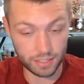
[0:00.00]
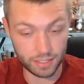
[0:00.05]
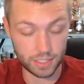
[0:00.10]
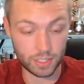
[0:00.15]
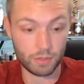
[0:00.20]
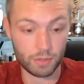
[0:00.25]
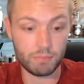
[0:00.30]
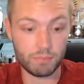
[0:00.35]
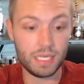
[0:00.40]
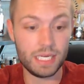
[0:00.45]

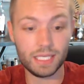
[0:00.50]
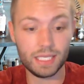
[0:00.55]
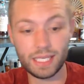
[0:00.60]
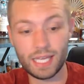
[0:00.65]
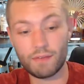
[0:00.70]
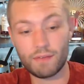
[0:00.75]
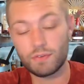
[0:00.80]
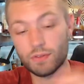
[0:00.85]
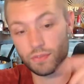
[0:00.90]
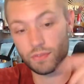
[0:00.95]
So immediately
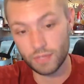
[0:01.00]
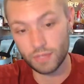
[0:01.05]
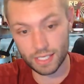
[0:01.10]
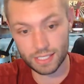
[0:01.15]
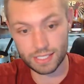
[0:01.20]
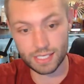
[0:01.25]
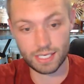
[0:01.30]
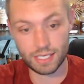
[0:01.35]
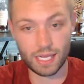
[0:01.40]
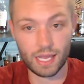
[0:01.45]
after
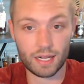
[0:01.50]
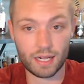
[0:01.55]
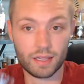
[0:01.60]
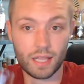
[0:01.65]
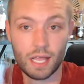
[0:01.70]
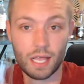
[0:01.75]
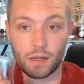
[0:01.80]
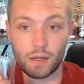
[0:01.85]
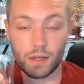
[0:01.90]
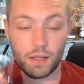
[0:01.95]
this at 9
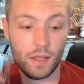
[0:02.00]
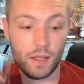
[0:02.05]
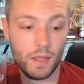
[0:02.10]
o'clock,